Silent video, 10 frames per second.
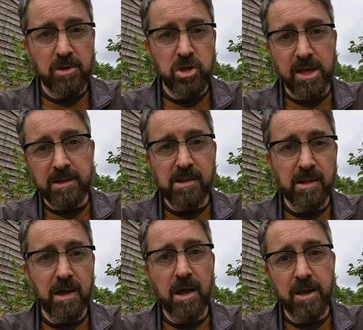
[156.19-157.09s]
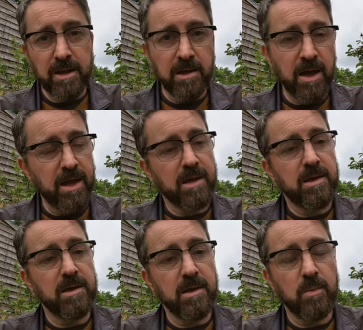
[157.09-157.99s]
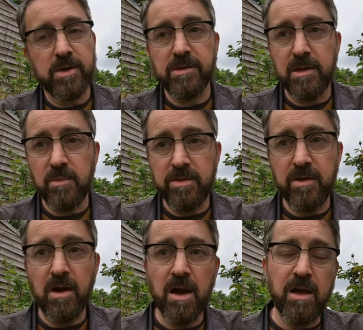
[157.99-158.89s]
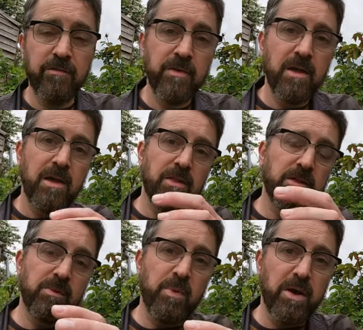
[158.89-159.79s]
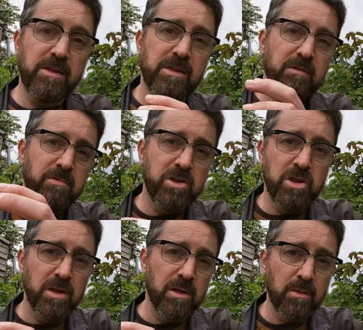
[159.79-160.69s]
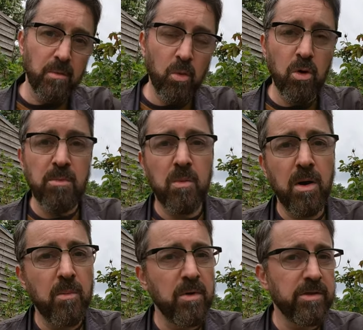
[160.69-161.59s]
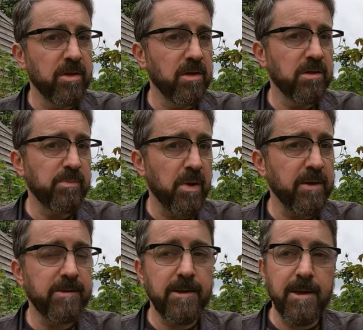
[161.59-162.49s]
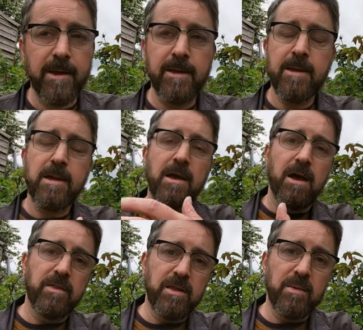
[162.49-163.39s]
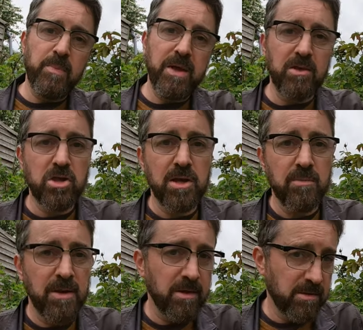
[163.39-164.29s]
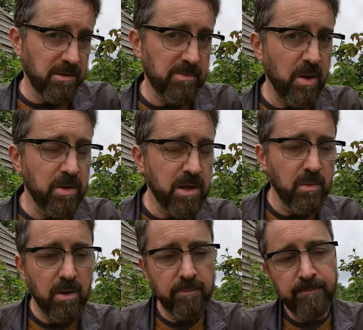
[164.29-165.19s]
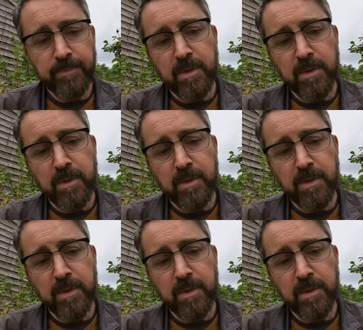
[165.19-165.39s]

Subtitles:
gentler, honey-like whisky with the Hive, the spicy, richer, warmer one with the Spice King, and then the Peat Chimney is the smoky one.